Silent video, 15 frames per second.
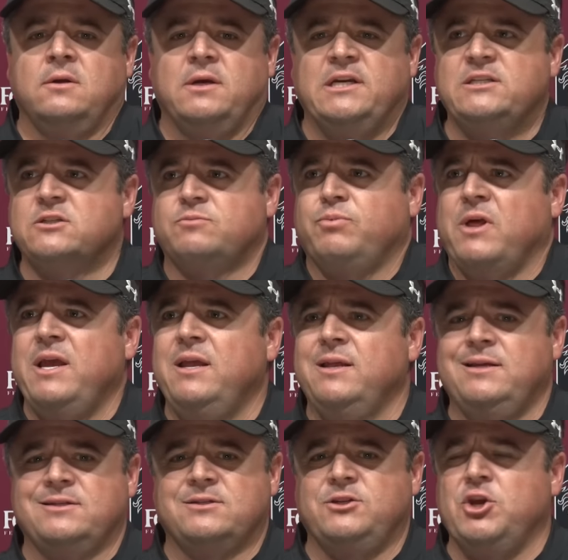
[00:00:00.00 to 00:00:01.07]
He's just playing.
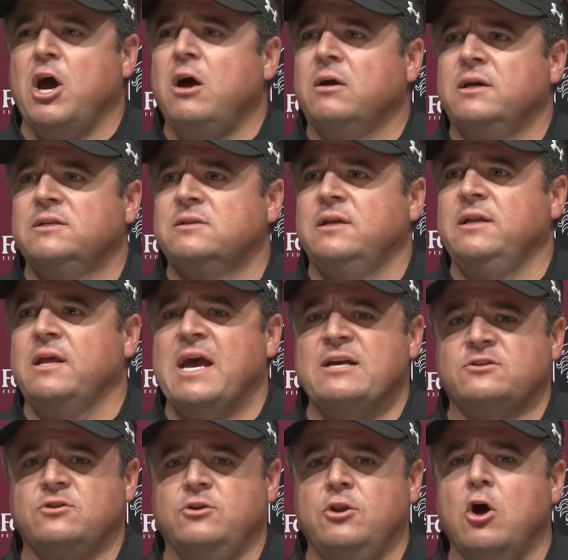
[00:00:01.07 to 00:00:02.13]
He's young. He
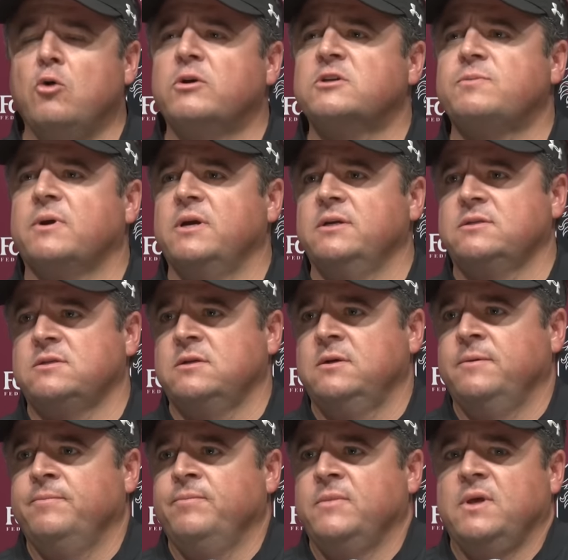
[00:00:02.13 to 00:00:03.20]
has no experience.
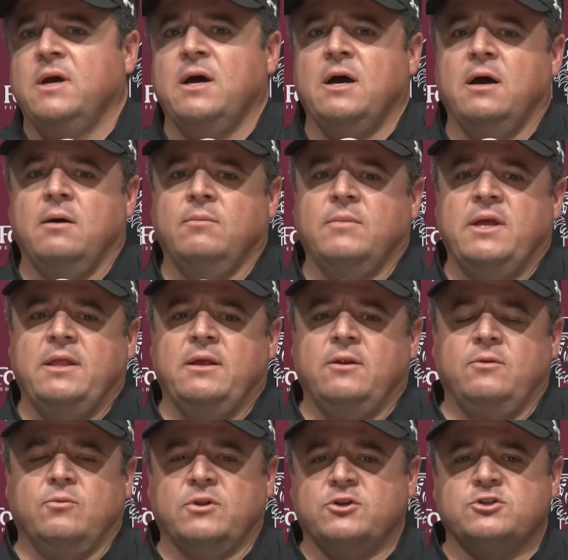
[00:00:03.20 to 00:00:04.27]
And
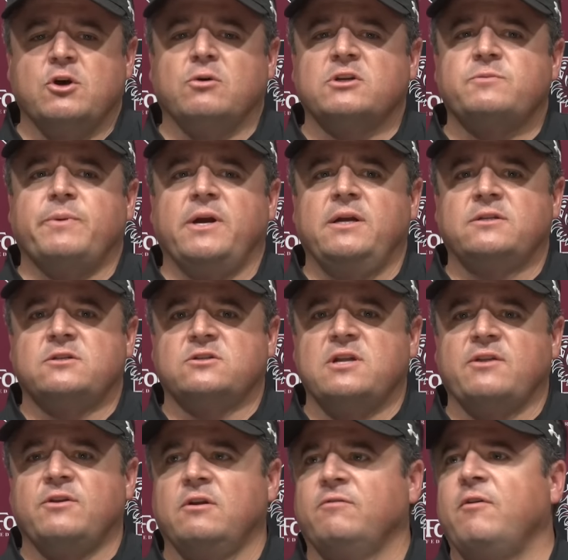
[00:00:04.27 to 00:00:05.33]
then when there's no experience, there's
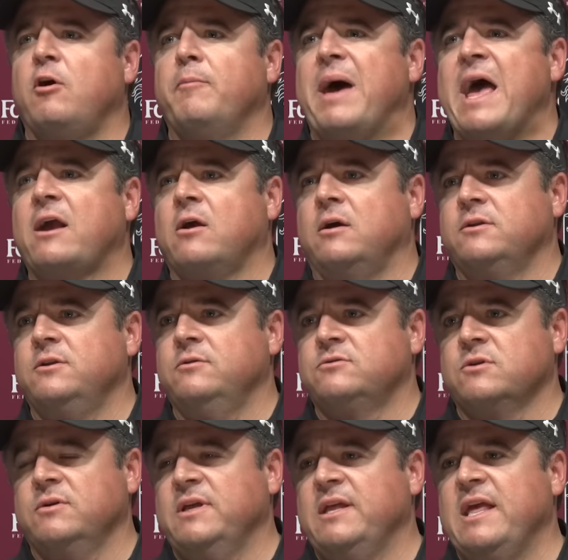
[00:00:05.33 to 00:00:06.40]
nothing to fall back onto.
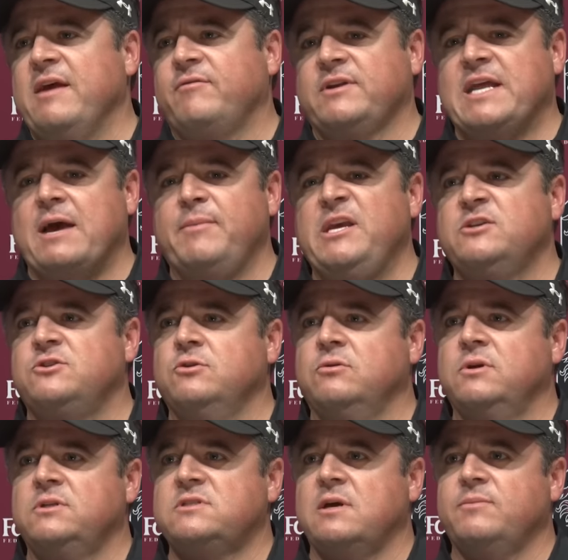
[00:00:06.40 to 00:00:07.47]
So every time he's
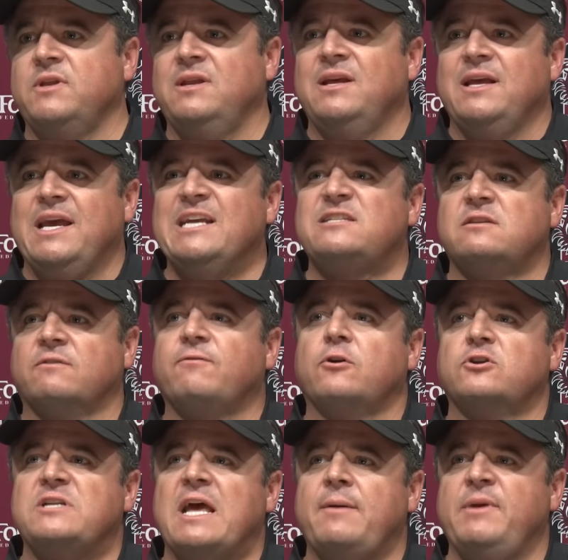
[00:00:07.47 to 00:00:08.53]
doing something, it's the
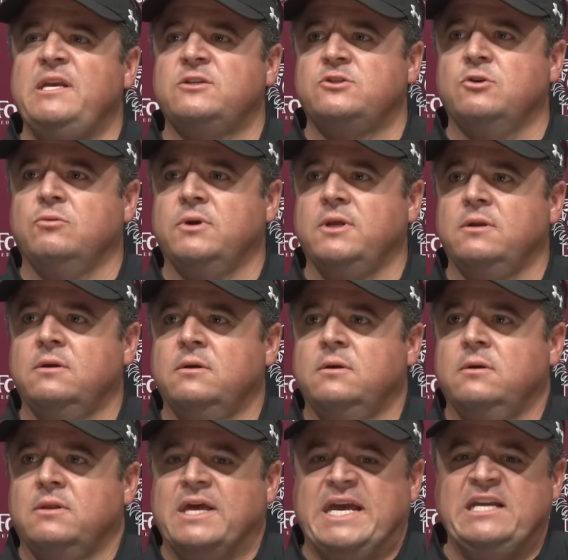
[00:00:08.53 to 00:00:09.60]
first time he's doing it.
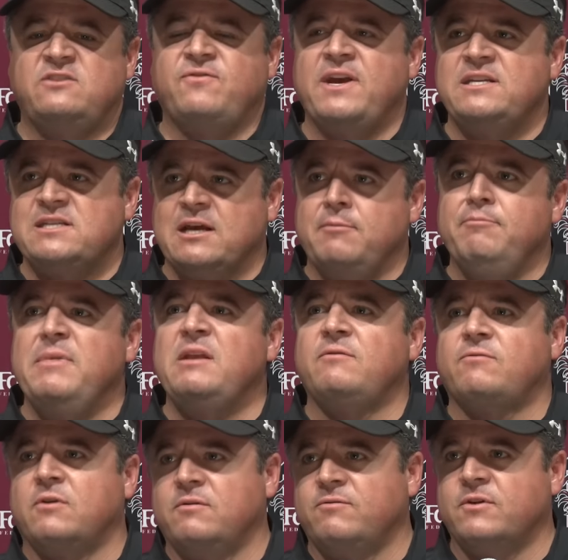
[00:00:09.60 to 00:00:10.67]
Like, he's facing a
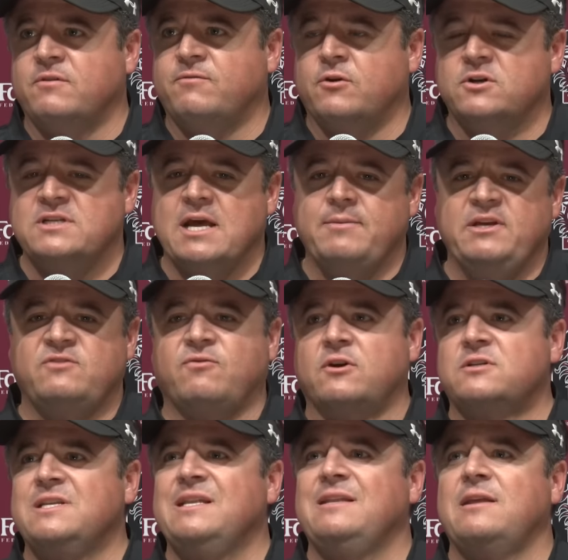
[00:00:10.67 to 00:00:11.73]
mint front for the first time. He's
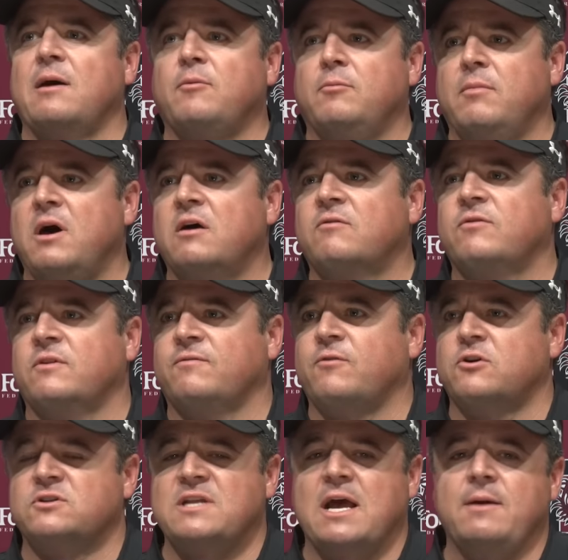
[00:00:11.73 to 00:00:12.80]
facing double mug for the
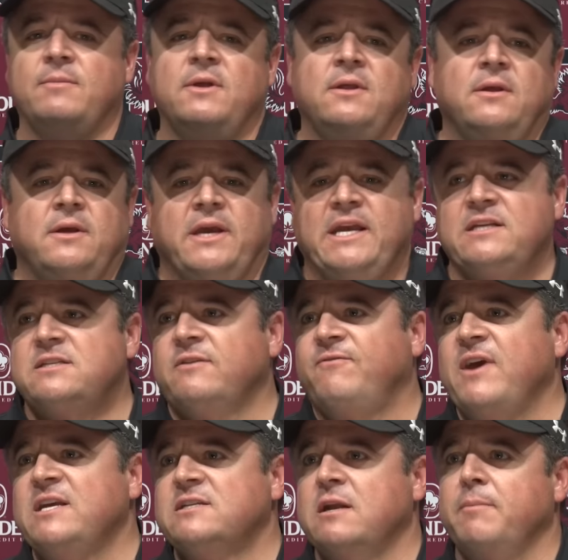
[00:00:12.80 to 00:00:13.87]
first time. He's
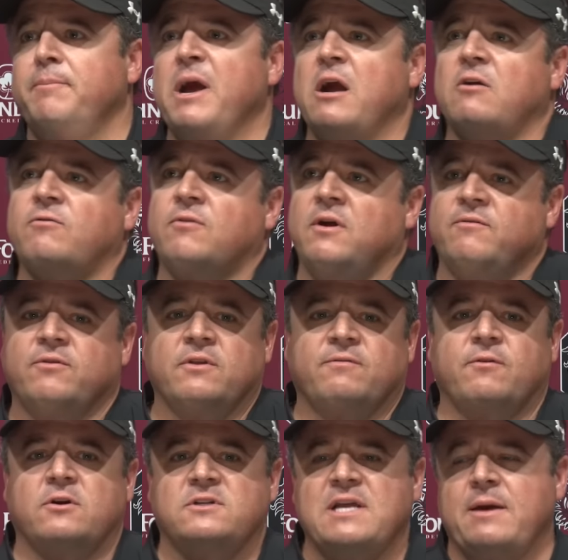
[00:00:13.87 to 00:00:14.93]
facing a bear front for the
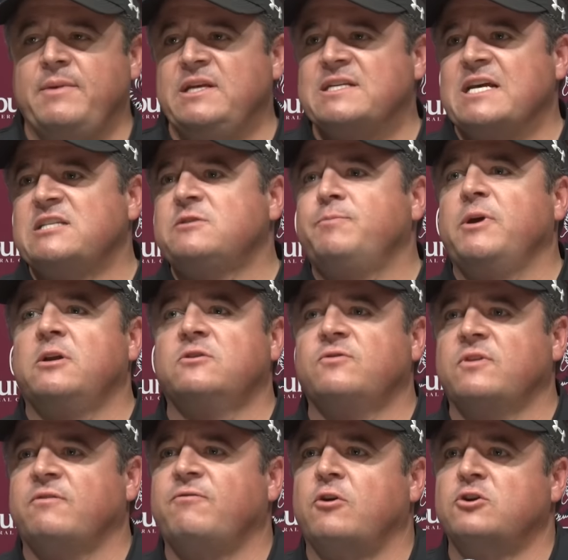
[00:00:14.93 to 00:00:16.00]
first time. He's got spinners
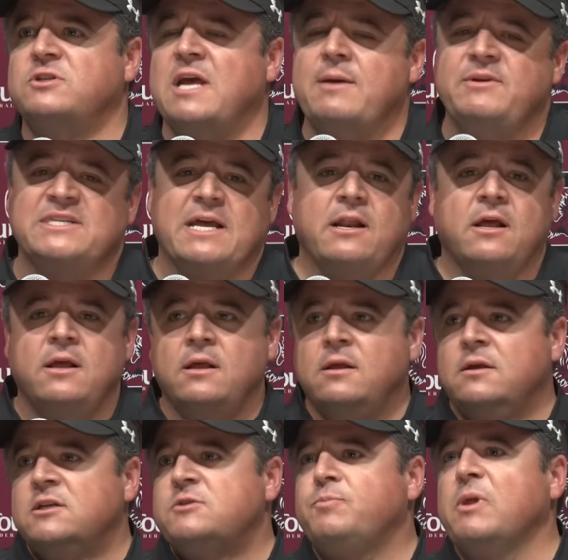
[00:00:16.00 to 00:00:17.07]
for the first time. He's got a
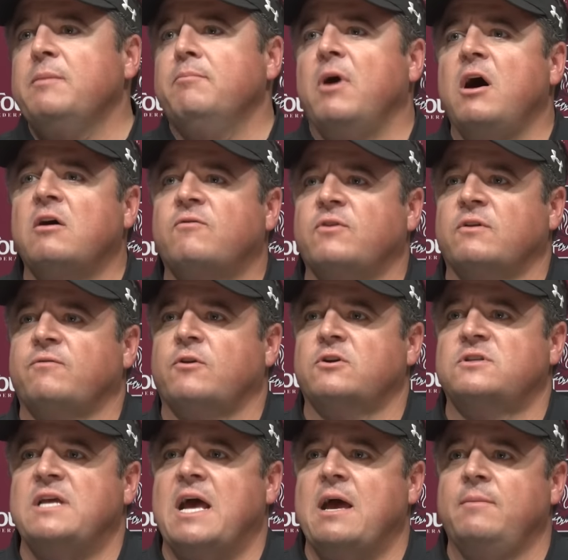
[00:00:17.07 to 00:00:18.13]
split mug for the
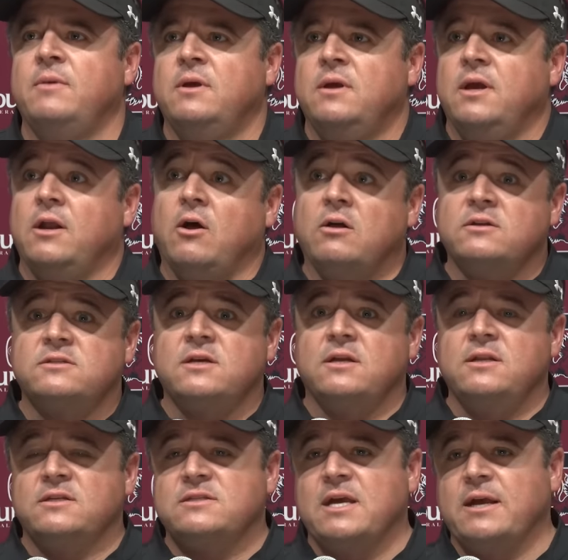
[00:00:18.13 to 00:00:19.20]
first time. And all of a
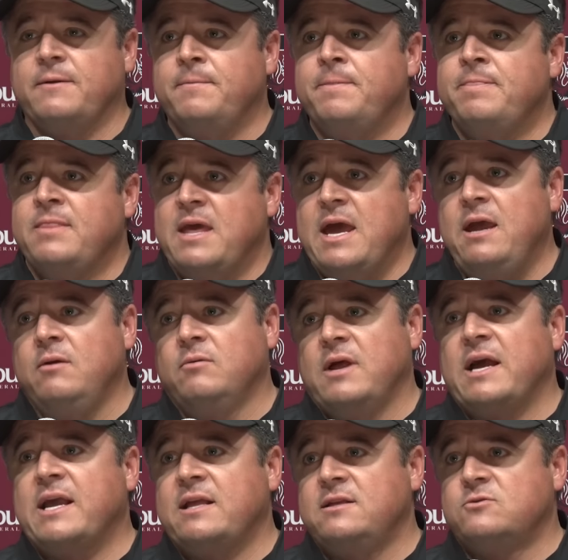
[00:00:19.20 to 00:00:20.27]
sudden, it's like, hey,
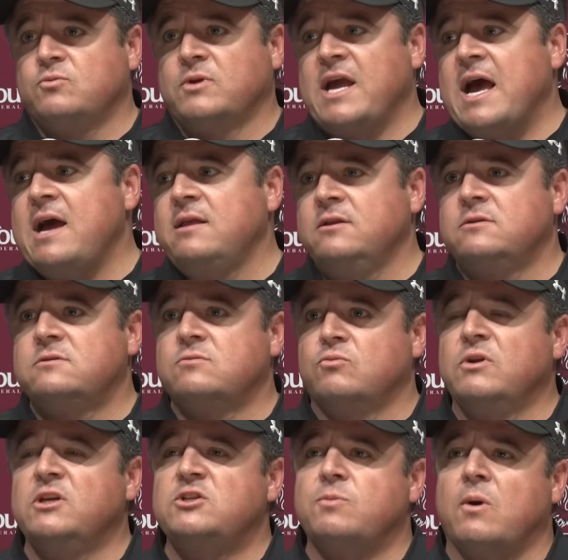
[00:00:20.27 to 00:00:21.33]
I got this guy that's
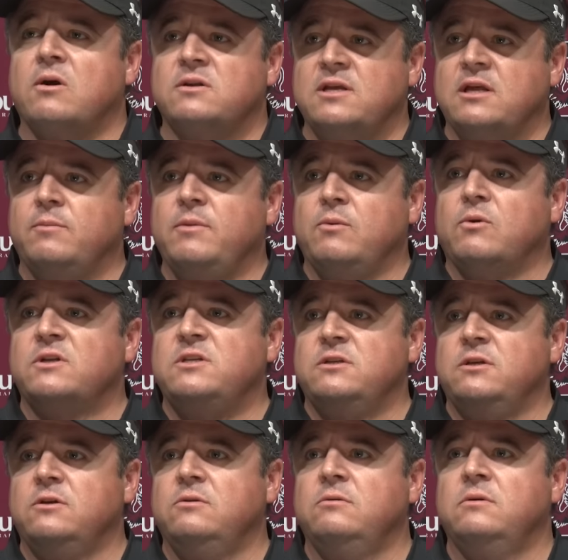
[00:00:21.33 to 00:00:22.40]
really smart telling me what to
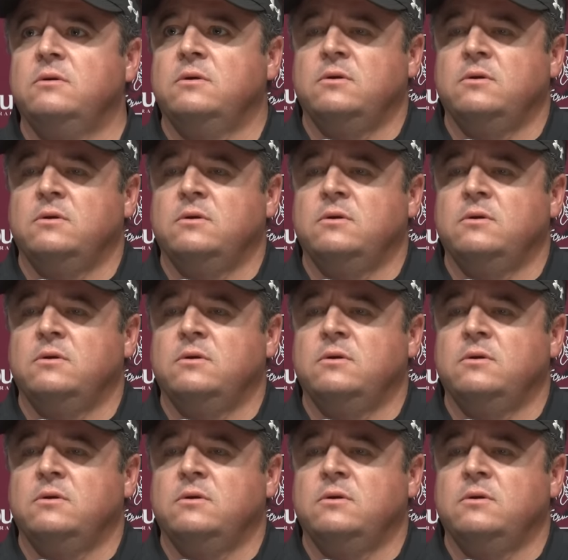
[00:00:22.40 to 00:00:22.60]
do.